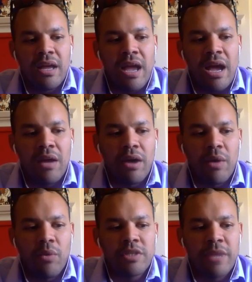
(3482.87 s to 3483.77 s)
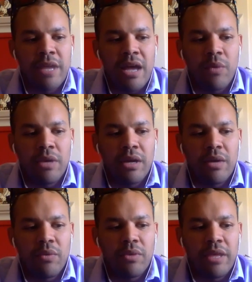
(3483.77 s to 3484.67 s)
how,
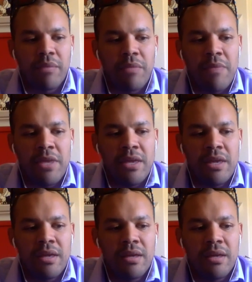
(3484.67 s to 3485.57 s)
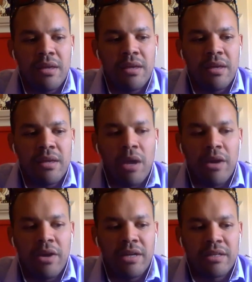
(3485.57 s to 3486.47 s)
like maybe
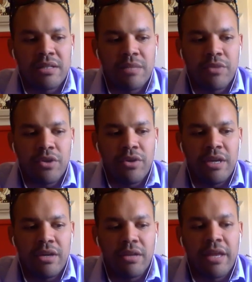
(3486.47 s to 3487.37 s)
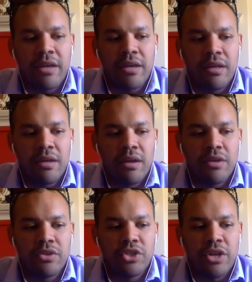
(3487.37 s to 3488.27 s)
inquiring to some degree, or like
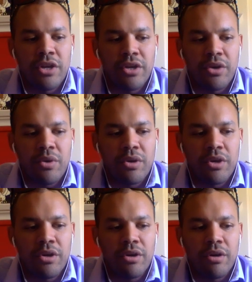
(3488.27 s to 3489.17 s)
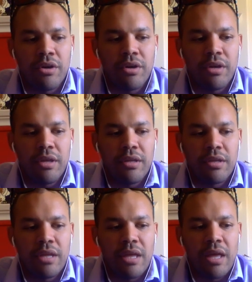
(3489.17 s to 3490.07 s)
sharing your
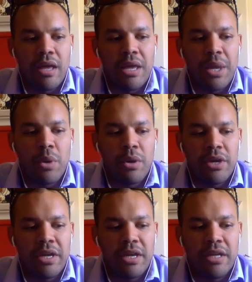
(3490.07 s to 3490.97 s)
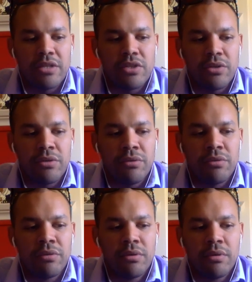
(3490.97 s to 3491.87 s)
inquiry into,
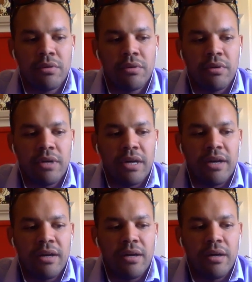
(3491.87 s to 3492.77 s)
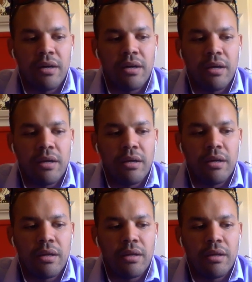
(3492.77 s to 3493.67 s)

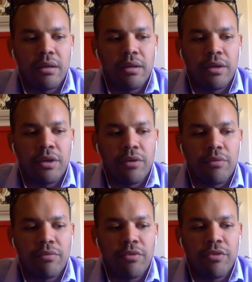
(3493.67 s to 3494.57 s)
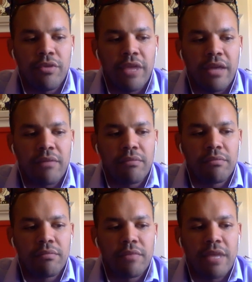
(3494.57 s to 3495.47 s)
you know, like
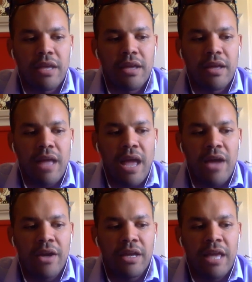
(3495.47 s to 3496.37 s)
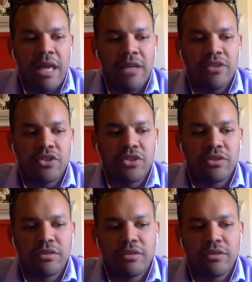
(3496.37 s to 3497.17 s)
how to gauge,